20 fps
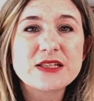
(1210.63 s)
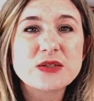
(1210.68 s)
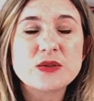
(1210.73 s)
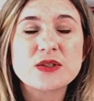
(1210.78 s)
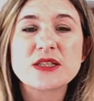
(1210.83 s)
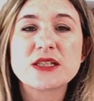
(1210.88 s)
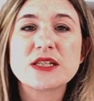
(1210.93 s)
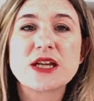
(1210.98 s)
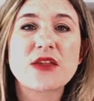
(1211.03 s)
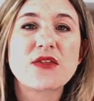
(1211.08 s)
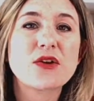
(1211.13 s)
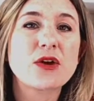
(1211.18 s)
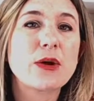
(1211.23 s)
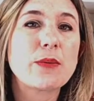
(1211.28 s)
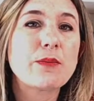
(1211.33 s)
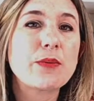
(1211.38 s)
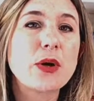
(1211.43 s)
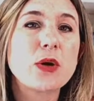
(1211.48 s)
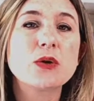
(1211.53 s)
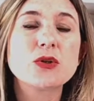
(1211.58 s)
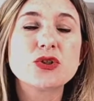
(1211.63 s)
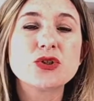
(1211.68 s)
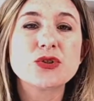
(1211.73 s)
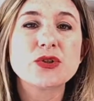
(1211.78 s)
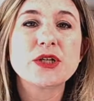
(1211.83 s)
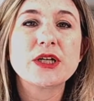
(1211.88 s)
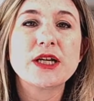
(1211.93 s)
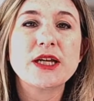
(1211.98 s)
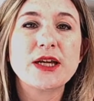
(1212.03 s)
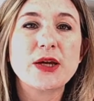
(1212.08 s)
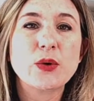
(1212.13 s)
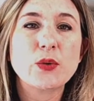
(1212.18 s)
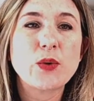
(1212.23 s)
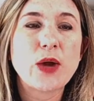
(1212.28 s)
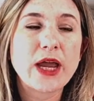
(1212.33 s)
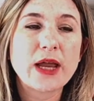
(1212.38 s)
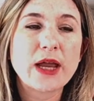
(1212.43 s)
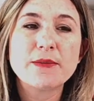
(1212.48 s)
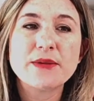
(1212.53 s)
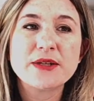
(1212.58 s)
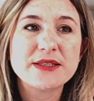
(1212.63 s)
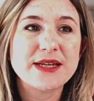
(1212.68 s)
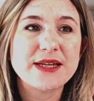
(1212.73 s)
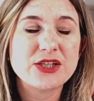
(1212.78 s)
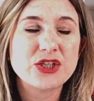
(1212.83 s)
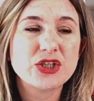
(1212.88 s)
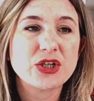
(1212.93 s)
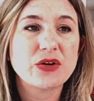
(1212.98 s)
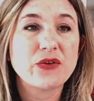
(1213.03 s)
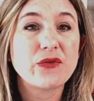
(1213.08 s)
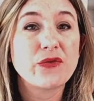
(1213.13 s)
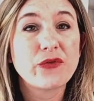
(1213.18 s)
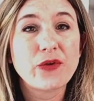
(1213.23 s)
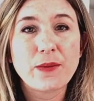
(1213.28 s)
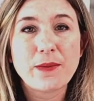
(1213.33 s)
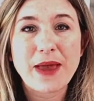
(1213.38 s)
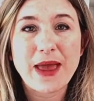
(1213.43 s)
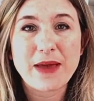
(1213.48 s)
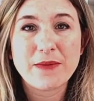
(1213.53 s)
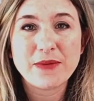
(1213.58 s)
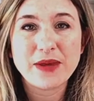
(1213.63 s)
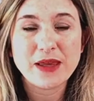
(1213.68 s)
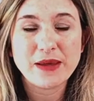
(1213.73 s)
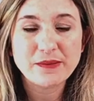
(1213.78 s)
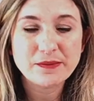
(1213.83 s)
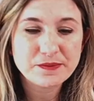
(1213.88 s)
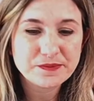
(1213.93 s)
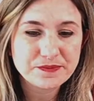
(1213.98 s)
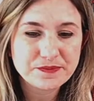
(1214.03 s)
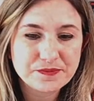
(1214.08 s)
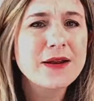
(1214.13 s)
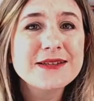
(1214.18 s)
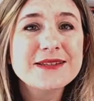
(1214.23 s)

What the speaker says: This was another poetry recommendation from Emmy.